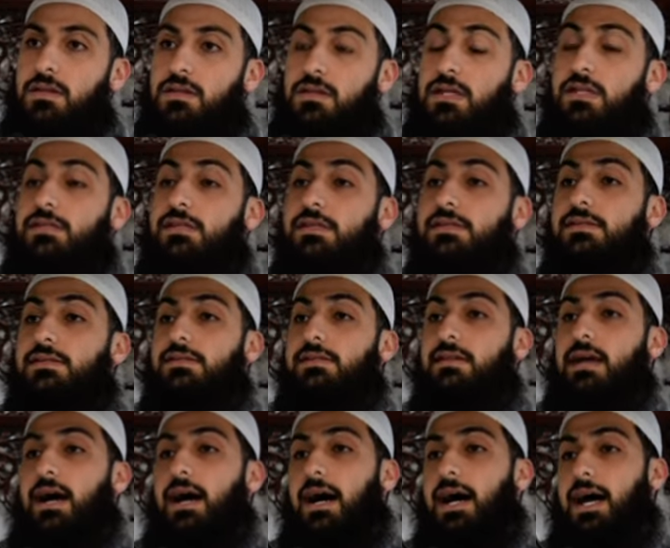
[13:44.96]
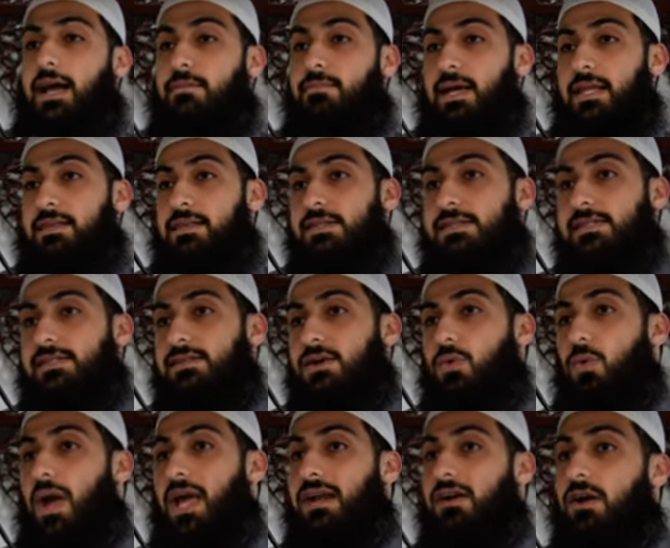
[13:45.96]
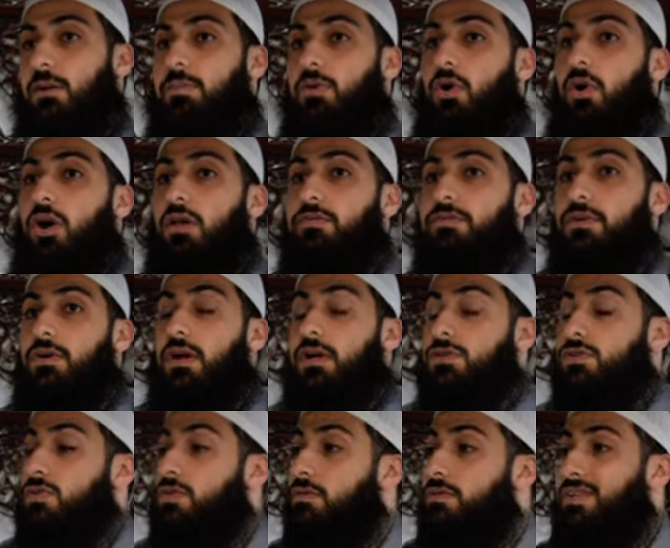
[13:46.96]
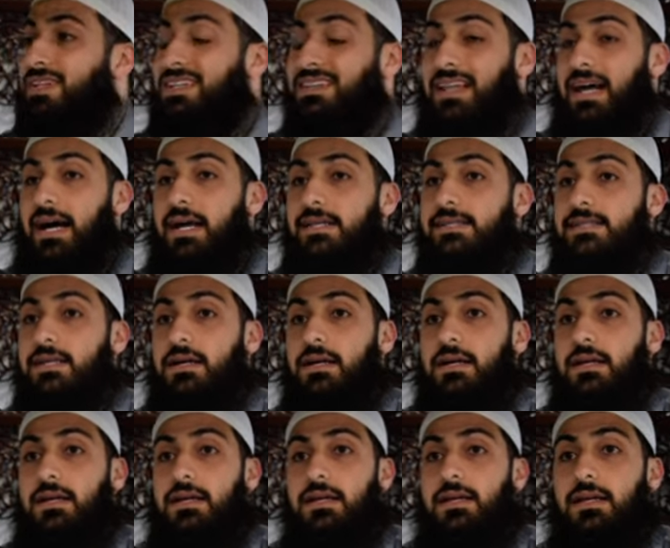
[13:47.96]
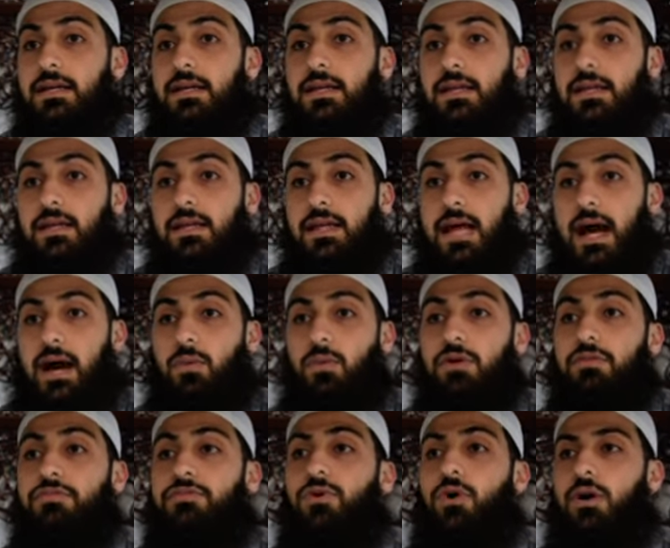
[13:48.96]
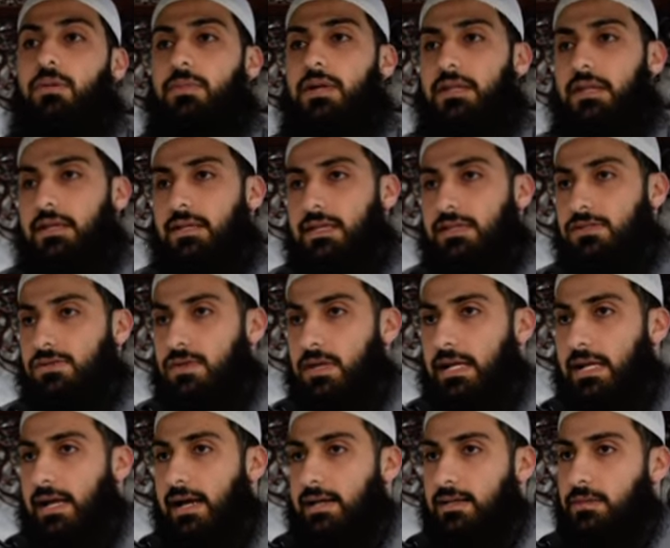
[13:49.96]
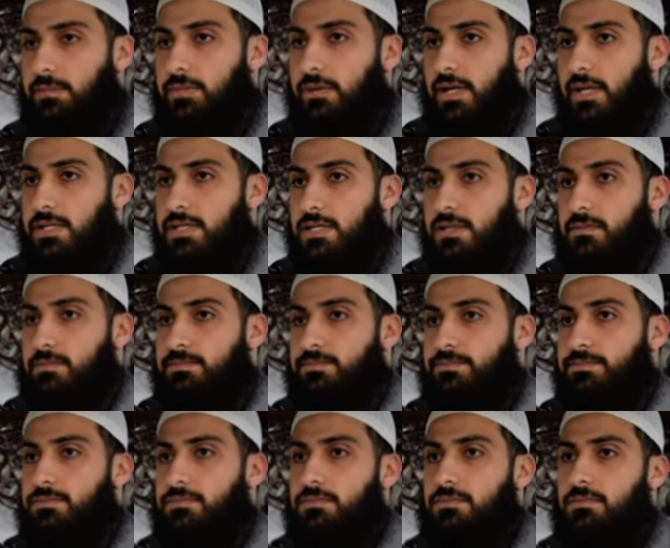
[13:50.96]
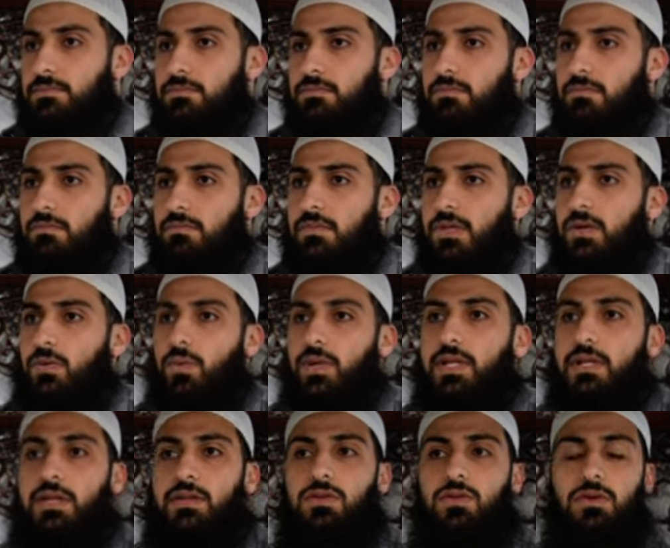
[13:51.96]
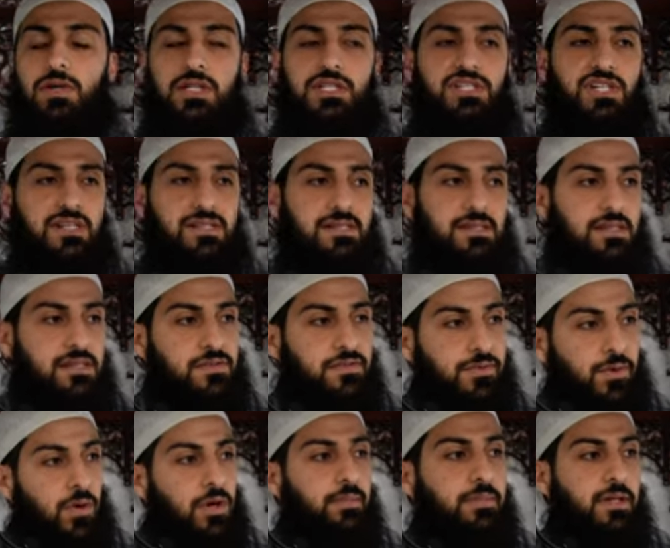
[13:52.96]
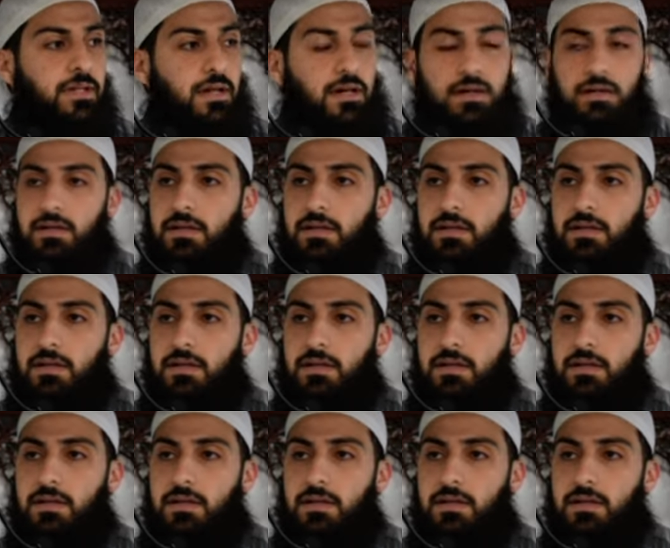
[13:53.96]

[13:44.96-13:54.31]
This is time, and this is a wake-up call for us to realize our formula needs recalibration. We need to adjust this formula.